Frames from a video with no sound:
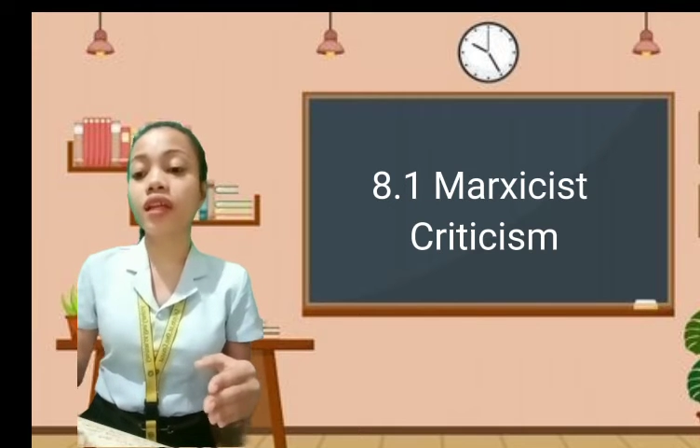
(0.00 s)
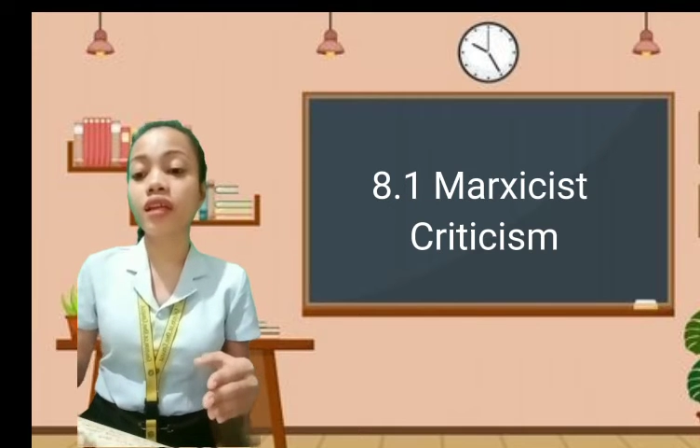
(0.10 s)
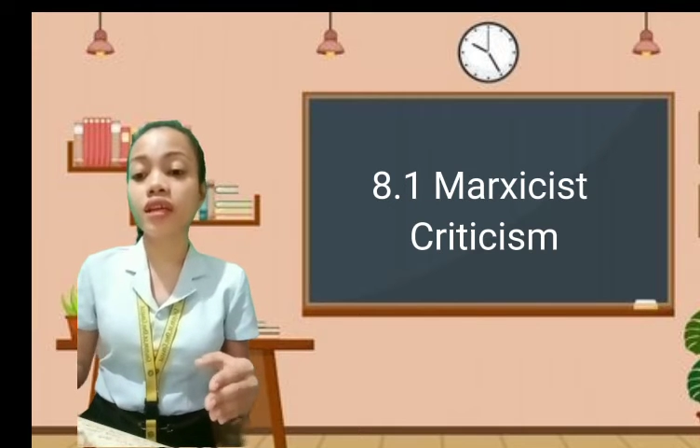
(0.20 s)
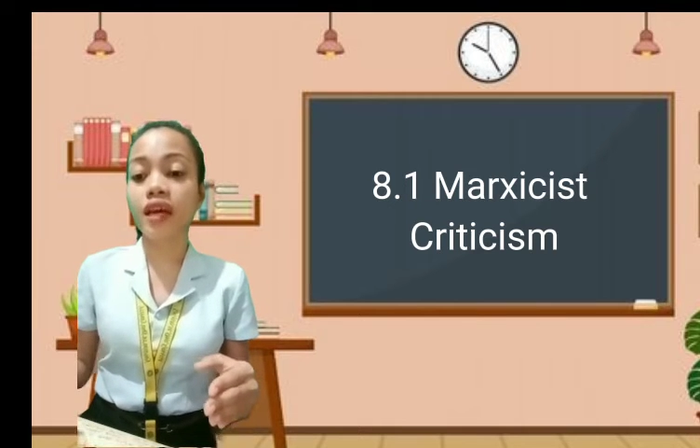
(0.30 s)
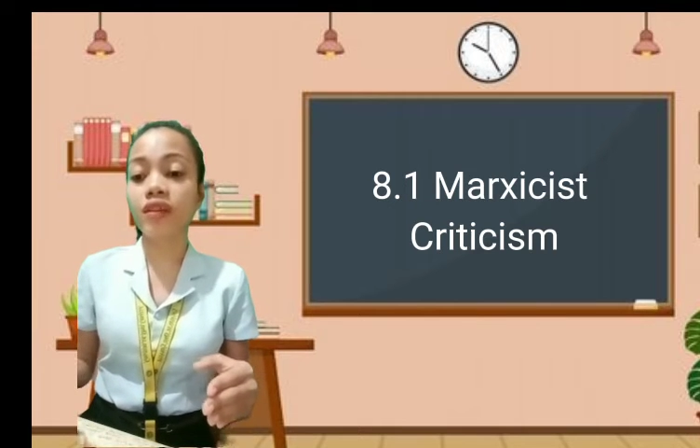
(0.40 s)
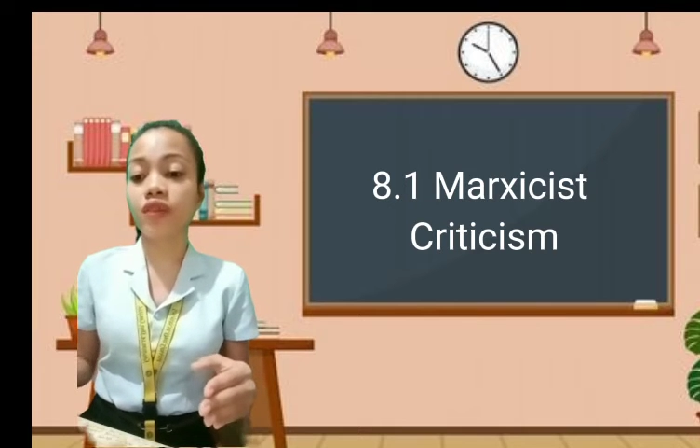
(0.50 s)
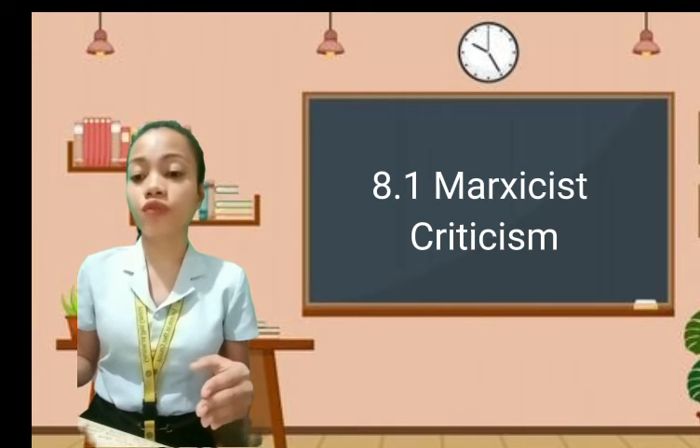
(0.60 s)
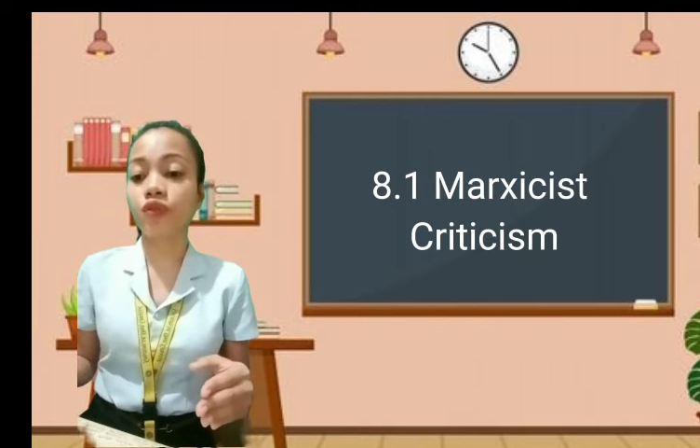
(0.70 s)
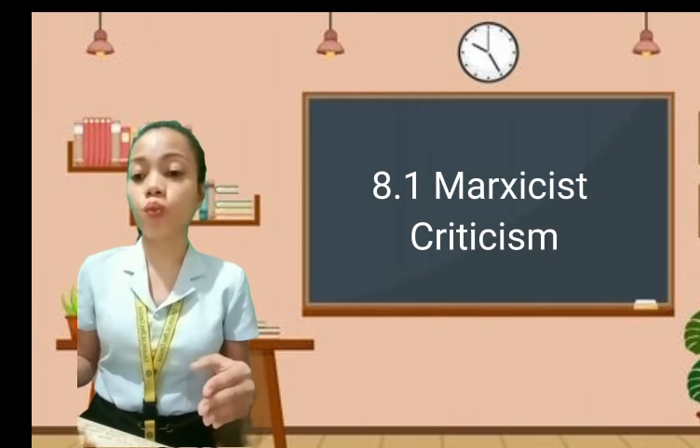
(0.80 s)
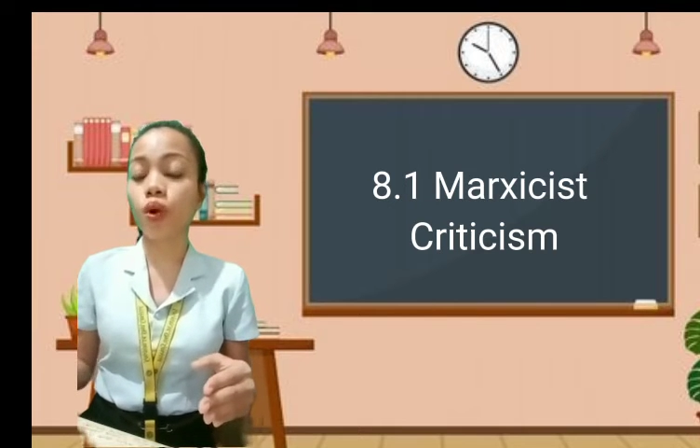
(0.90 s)
alienated
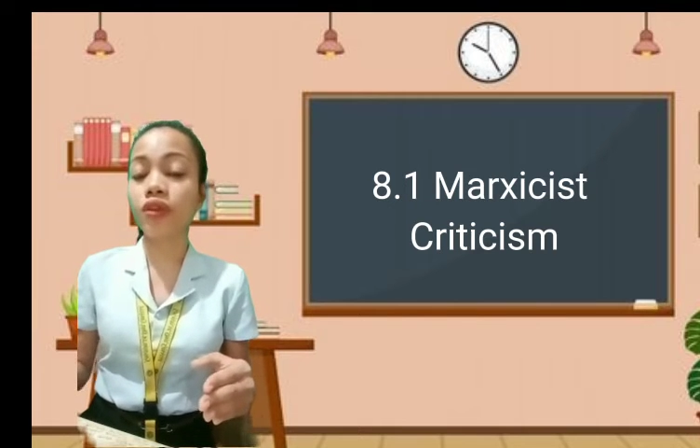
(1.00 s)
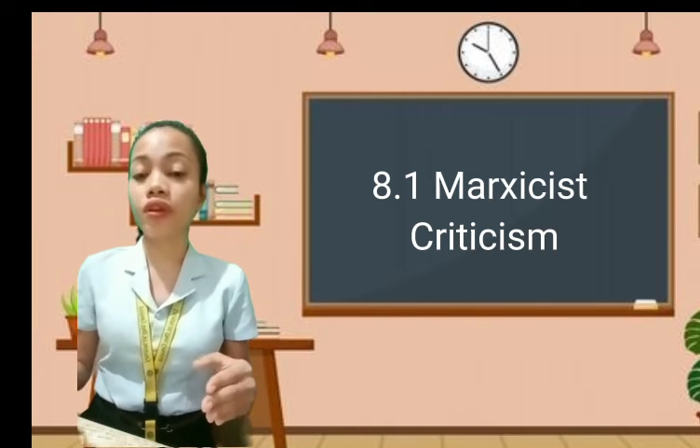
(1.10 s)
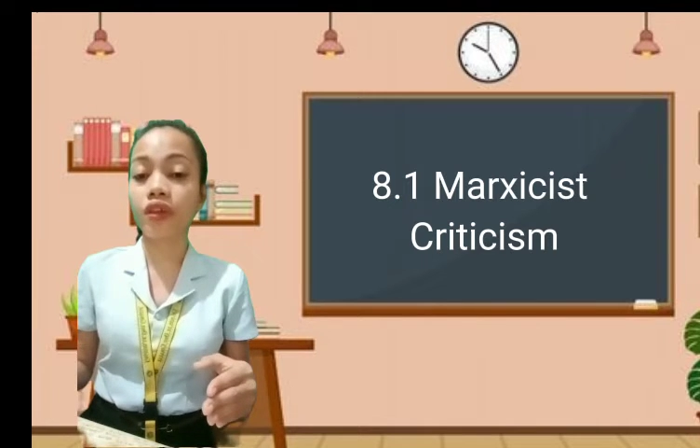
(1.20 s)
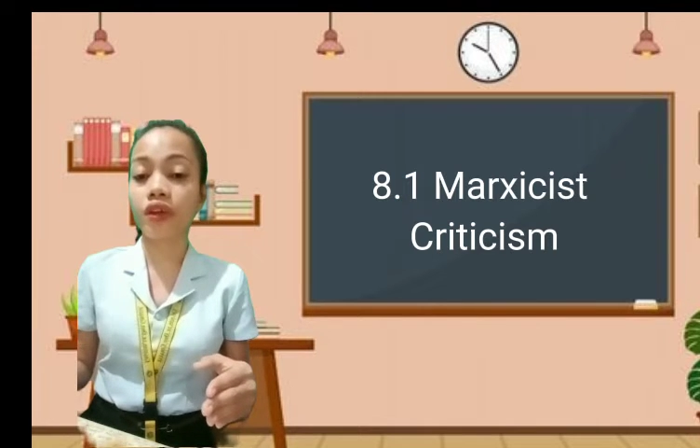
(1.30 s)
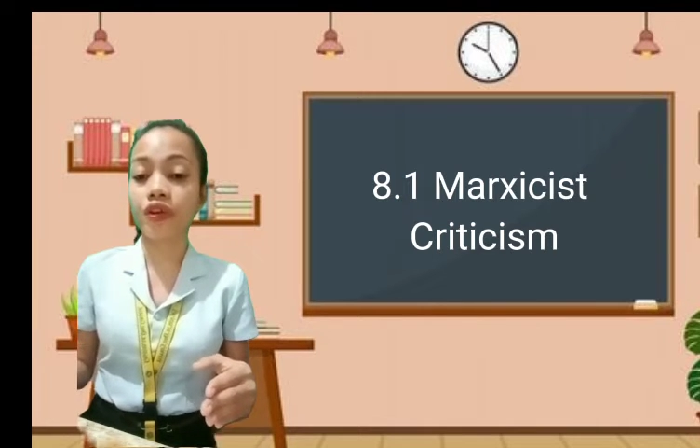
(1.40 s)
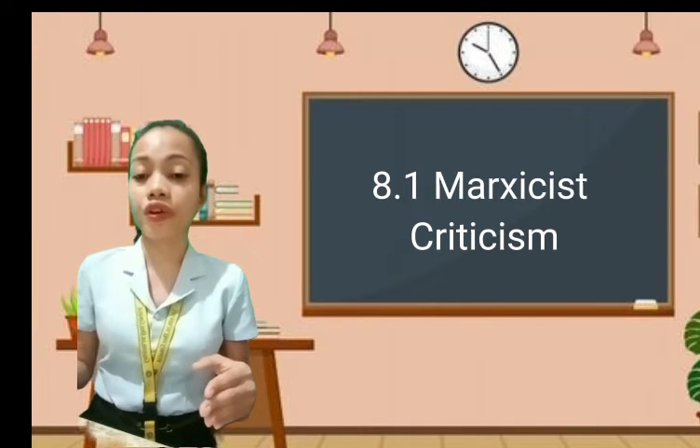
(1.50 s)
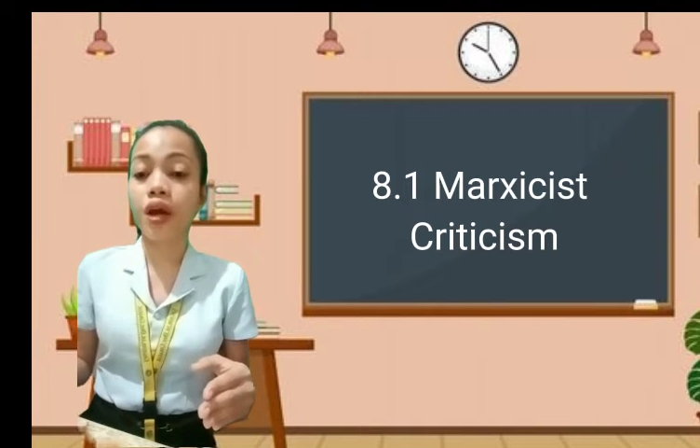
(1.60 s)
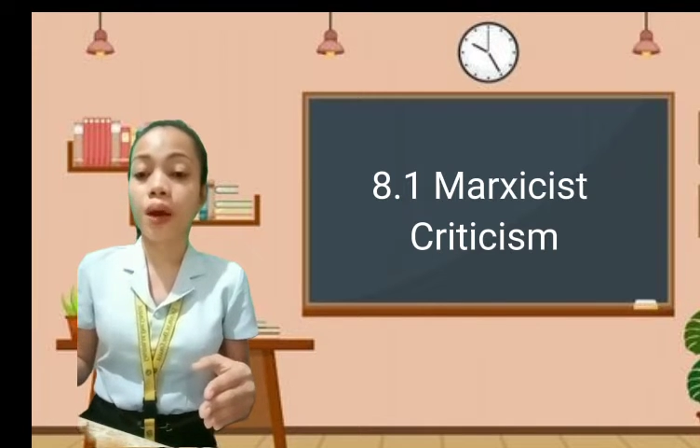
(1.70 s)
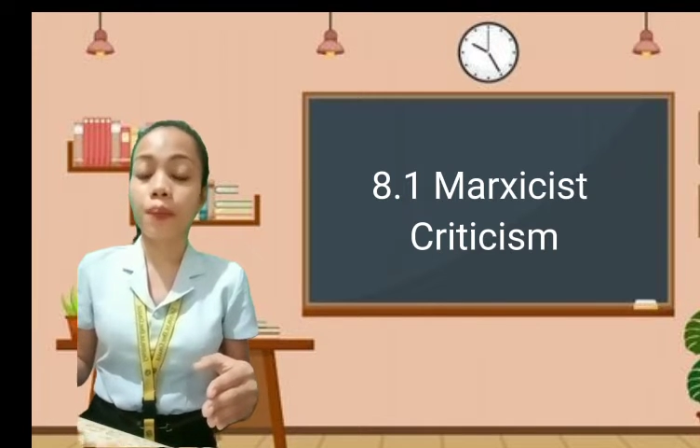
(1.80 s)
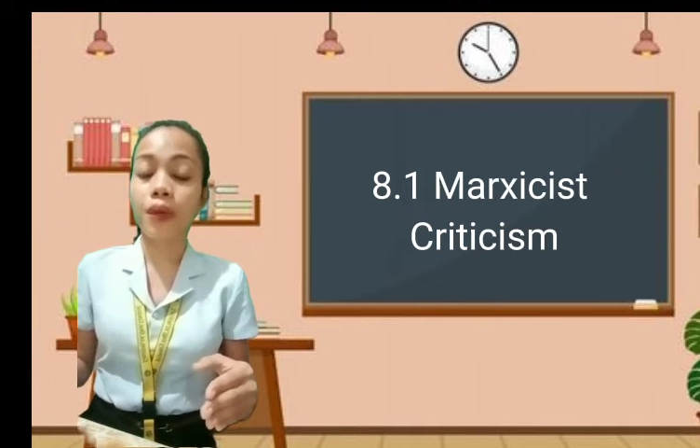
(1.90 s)
from one another
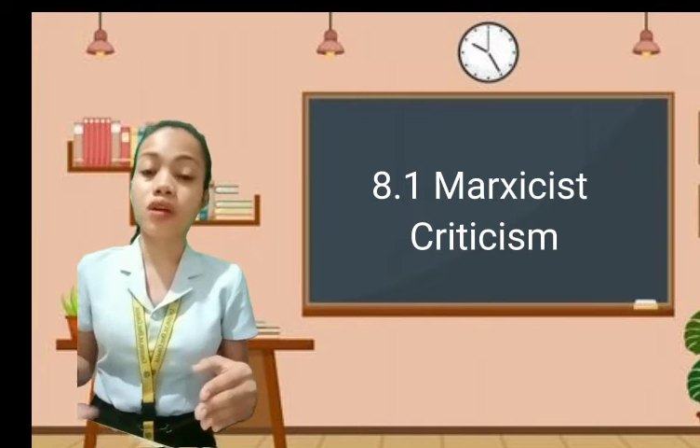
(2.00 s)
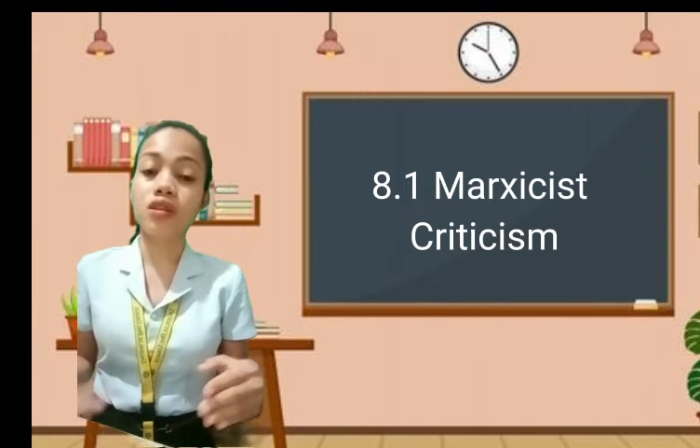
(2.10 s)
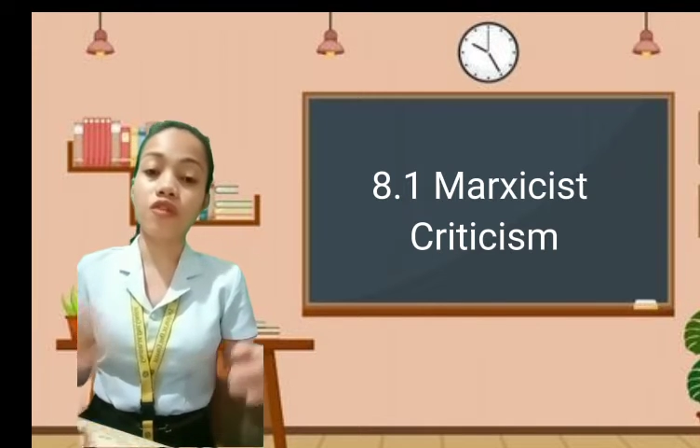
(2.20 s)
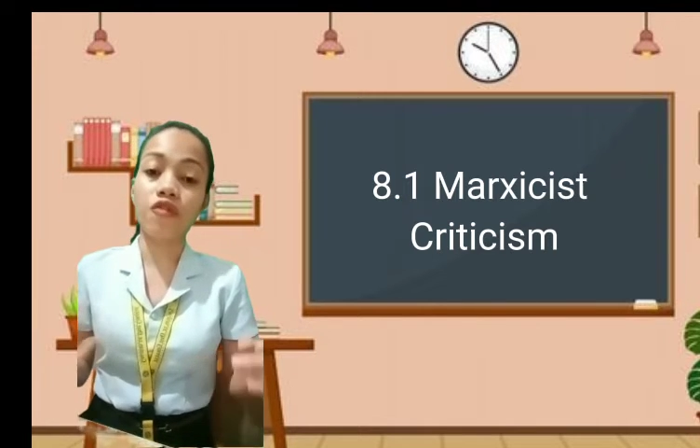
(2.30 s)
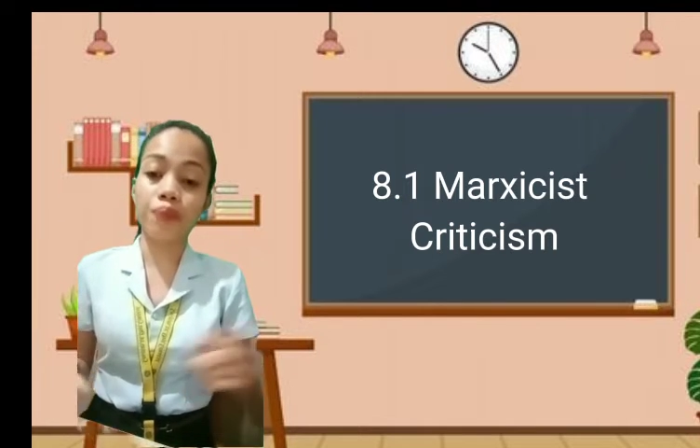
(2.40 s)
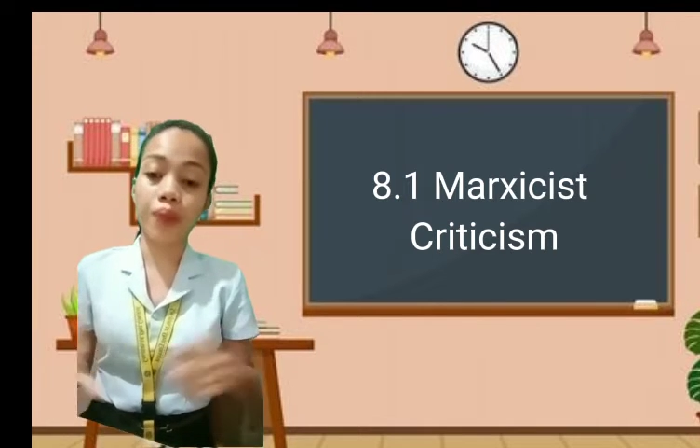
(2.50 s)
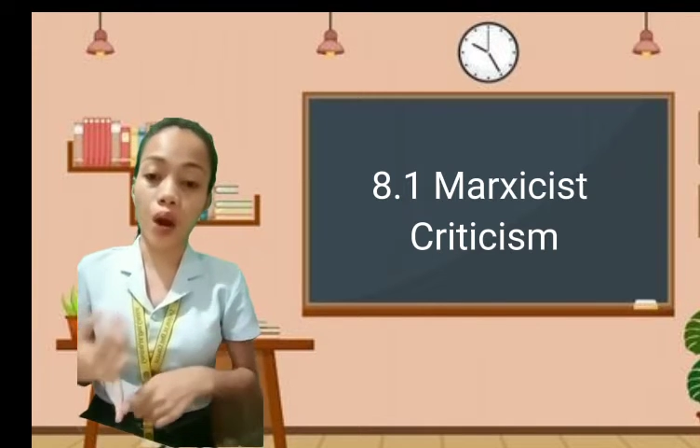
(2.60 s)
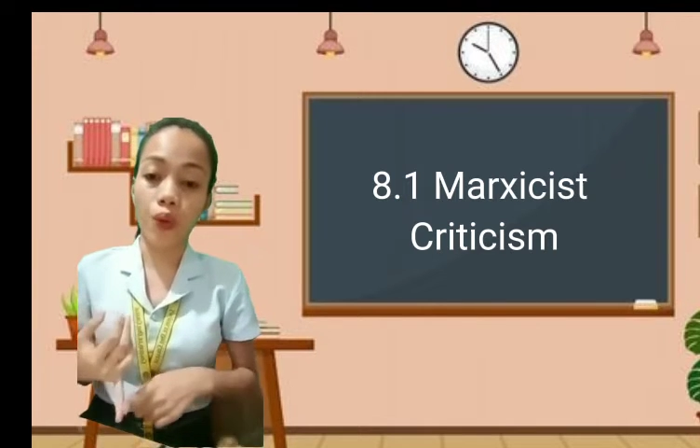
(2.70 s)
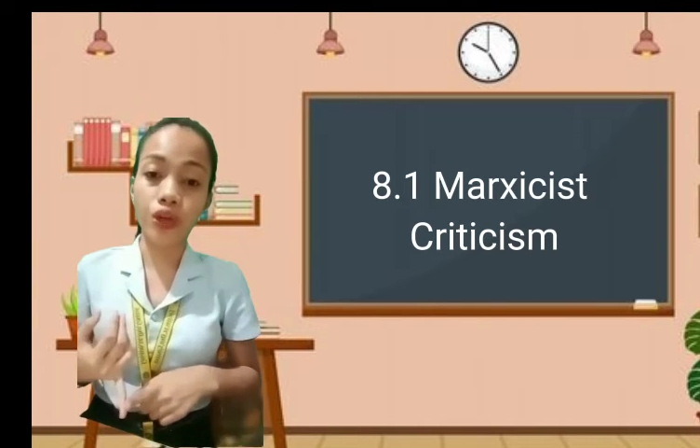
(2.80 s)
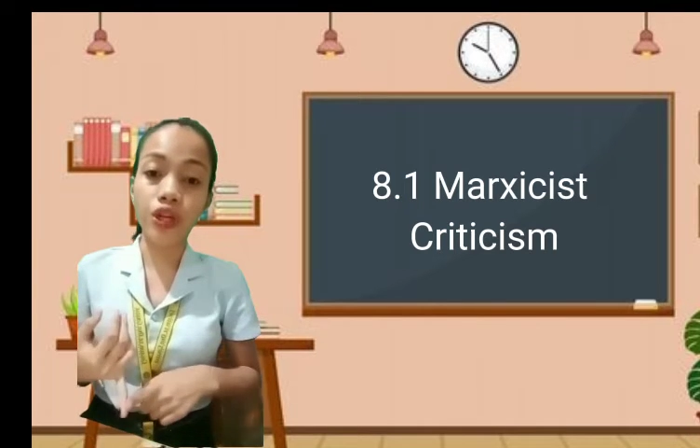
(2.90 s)
because of
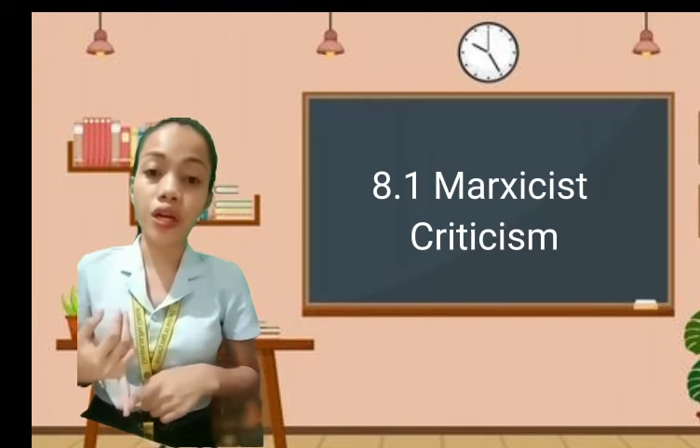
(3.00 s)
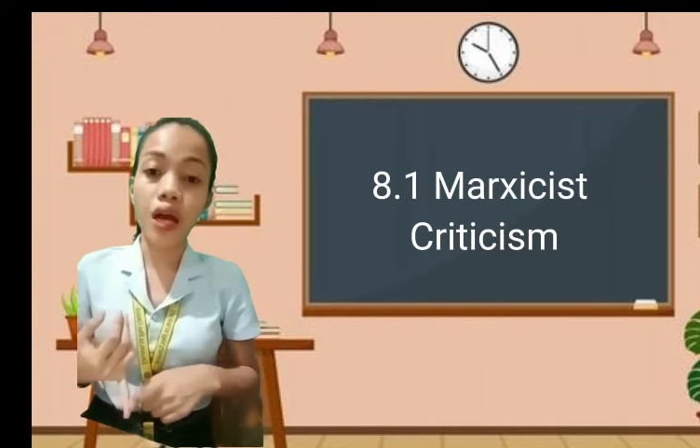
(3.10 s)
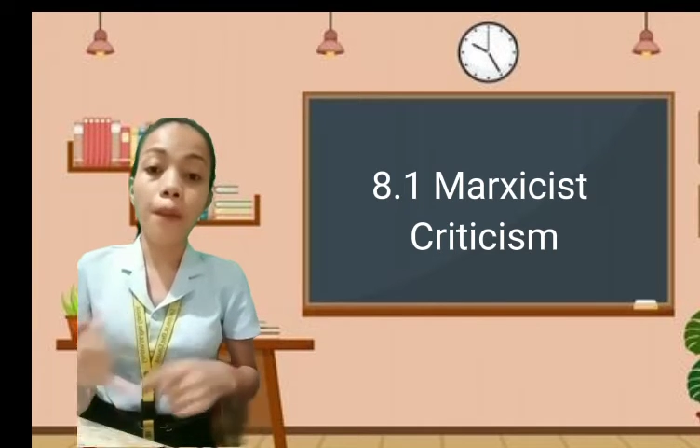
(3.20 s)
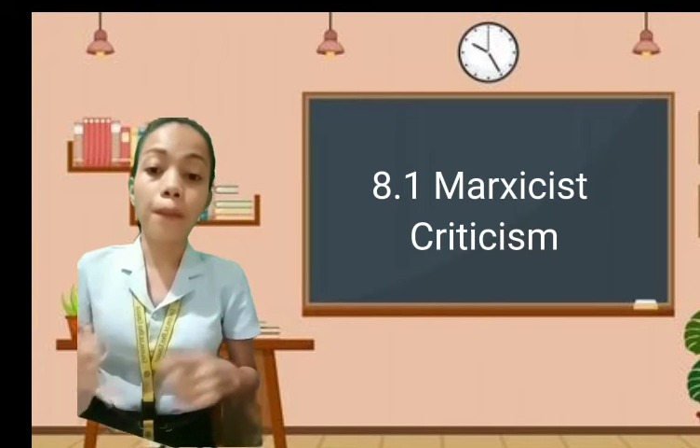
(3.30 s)
power,